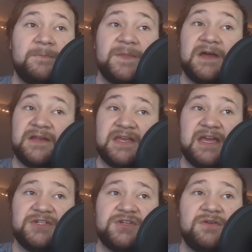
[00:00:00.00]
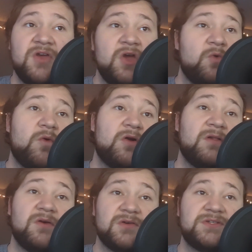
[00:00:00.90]
On occasion,
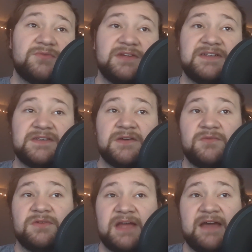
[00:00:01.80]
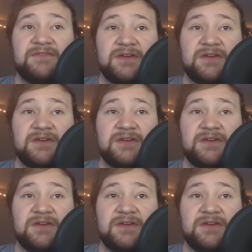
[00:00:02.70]
Worrell or Theresa would have to